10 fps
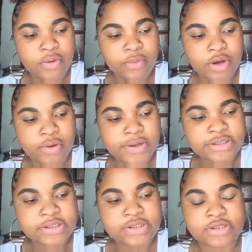we're going
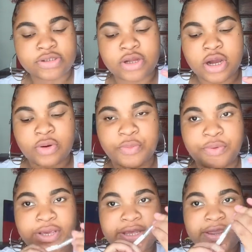to start
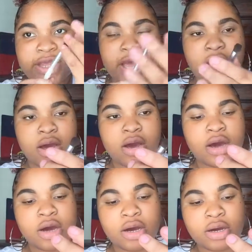with
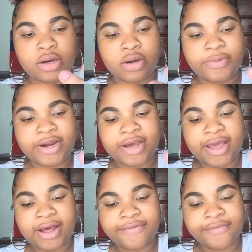our
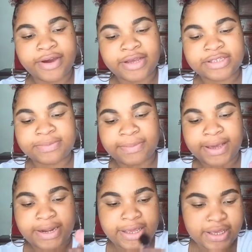e.l.f.
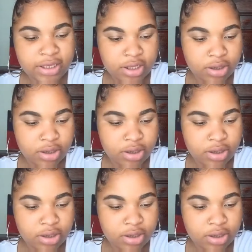Cosmetic